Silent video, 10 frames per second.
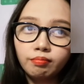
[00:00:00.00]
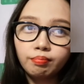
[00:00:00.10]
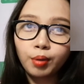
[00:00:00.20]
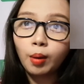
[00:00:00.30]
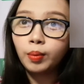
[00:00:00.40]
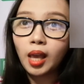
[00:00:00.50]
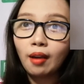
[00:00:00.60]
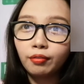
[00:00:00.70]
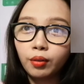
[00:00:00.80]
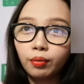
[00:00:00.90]
probably
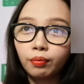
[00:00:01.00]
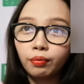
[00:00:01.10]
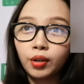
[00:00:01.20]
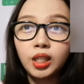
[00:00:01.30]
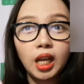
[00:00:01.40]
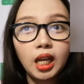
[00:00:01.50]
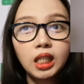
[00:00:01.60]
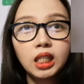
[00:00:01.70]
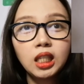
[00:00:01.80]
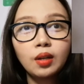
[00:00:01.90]
after 3
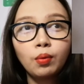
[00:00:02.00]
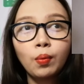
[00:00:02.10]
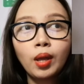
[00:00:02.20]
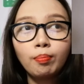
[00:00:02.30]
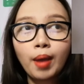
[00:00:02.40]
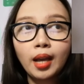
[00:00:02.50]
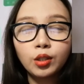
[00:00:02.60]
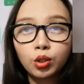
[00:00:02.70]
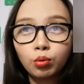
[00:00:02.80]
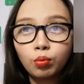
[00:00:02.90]
days, we went back
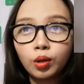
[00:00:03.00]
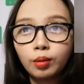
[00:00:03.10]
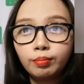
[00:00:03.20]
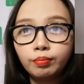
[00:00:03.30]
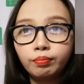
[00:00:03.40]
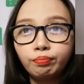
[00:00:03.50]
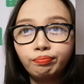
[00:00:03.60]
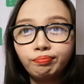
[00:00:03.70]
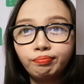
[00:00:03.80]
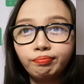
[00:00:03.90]
to
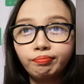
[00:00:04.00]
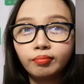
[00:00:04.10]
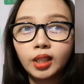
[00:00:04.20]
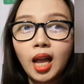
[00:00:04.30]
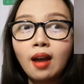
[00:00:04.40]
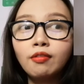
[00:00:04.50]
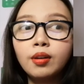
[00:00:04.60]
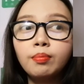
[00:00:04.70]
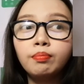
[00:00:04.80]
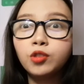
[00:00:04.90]
have
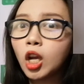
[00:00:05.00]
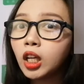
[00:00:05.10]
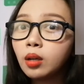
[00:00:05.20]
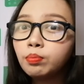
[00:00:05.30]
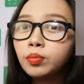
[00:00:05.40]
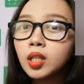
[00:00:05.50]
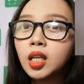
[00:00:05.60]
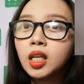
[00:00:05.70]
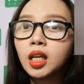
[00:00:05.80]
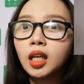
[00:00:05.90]
a checkup,
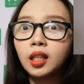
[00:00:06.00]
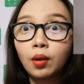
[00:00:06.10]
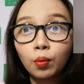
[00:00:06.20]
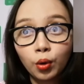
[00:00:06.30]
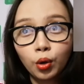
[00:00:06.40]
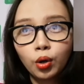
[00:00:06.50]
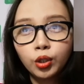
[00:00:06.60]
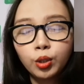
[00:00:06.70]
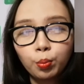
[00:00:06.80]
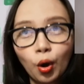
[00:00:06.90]
and they were
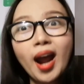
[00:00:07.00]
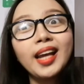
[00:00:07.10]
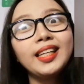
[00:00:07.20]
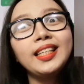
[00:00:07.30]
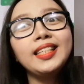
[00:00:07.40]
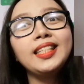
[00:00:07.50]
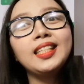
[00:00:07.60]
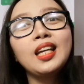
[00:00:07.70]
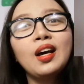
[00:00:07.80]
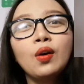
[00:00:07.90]
surprised
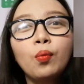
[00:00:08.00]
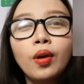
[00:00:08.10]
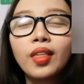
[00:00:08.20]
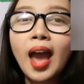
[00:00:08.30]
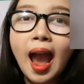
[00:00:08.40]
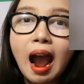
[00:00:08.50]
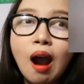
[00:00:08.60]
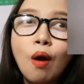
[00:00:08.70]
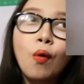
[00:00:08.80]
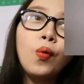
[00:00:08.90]
with
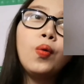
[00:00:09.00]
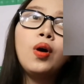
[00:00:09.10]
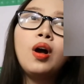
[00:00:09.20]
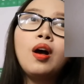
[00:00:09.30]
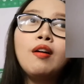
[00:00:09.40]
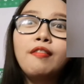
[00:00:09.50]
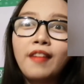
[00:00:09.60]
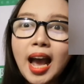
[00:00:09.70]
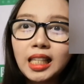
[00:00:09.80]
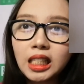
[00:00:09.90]
how
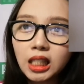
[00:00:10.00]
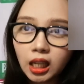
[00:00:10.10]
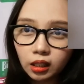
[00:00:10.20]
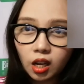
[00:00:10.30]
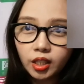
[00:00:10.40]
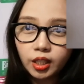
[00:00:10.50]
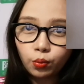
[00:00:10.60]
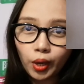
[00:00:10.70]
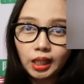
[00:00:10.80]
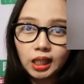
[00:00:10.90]
fast I lost
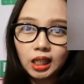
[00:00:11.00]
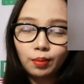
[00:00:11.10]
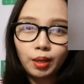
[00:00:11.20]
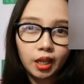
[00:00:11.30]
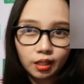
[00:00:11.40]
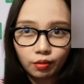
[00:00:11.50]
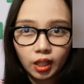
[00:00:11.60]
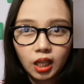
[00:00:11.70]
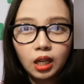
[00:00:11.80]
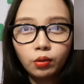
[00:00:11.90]
weight because of the
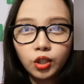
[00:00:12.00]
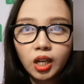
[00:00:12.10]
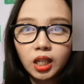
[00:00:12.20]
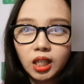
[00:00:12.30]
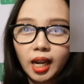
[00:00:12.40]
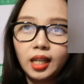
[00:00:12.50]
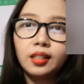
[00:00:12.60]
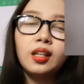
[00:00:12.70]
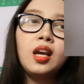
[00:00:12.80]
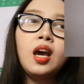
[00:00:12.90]
ketogenic diet.
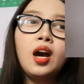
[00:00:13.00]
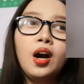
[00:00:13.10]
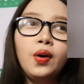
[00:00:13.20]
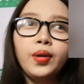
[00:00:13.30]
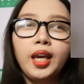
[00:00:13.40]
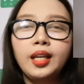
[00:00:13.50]
Okay,